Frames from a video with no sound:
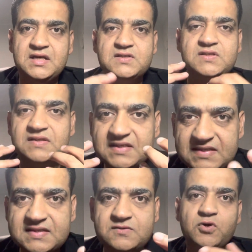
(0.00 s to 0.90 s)
So
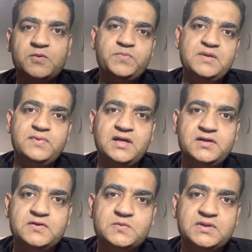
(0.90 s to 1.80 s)
this is what people are
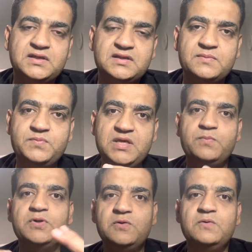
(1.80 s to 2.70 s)
doing. The
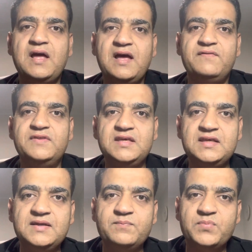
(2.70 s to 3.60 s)
people who have
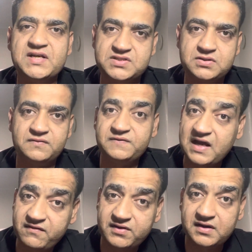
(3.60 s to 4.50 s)
the budget of
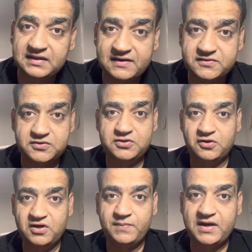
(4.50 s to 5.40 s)

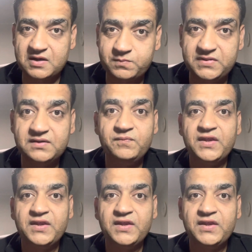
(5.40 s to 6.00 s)
$500,000 apartment